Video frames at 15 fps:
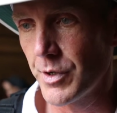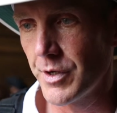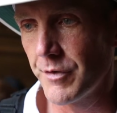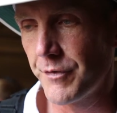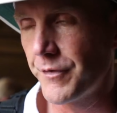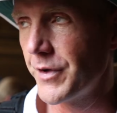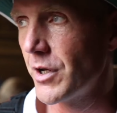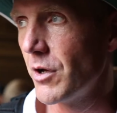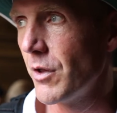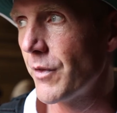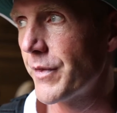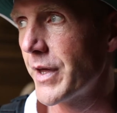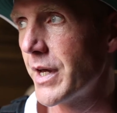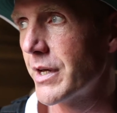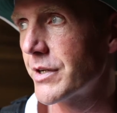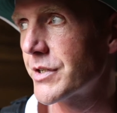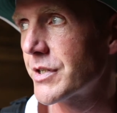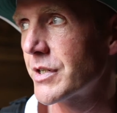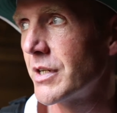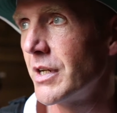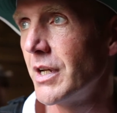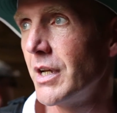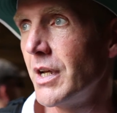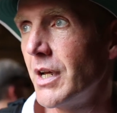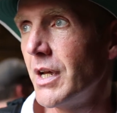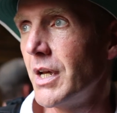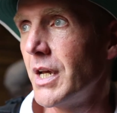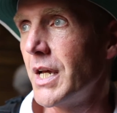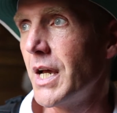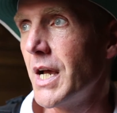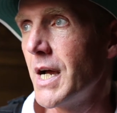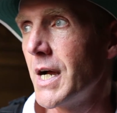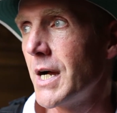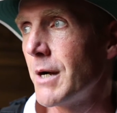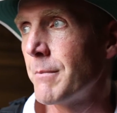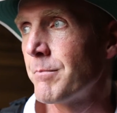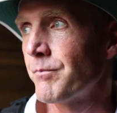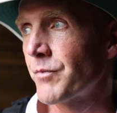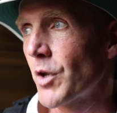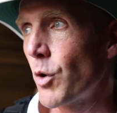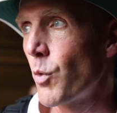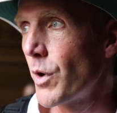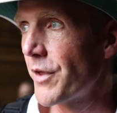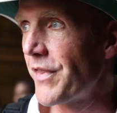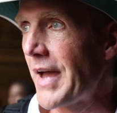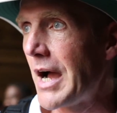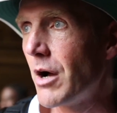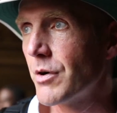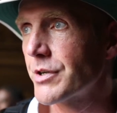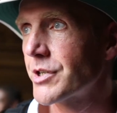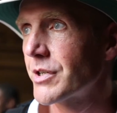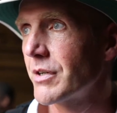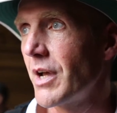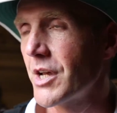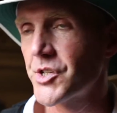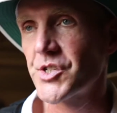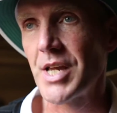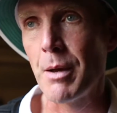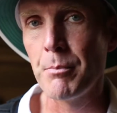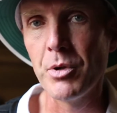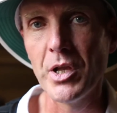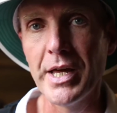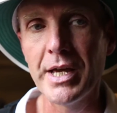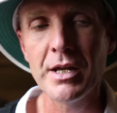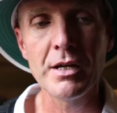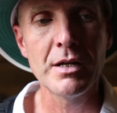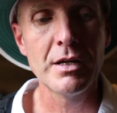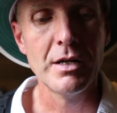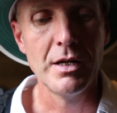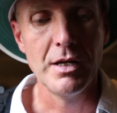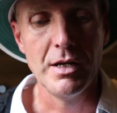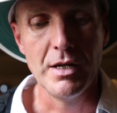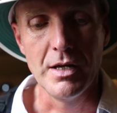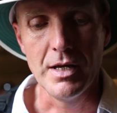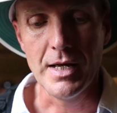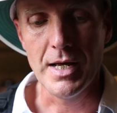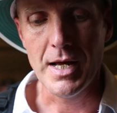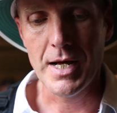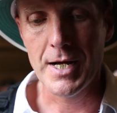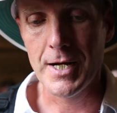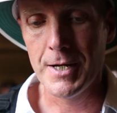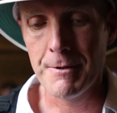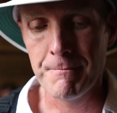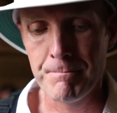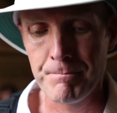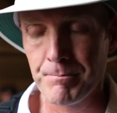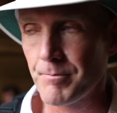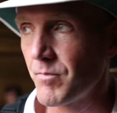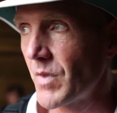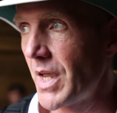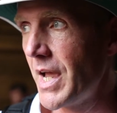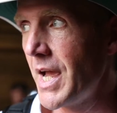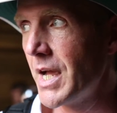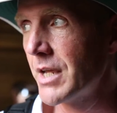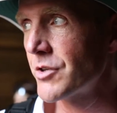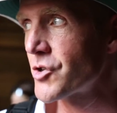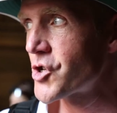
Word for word: We feel that um, without assembling um, and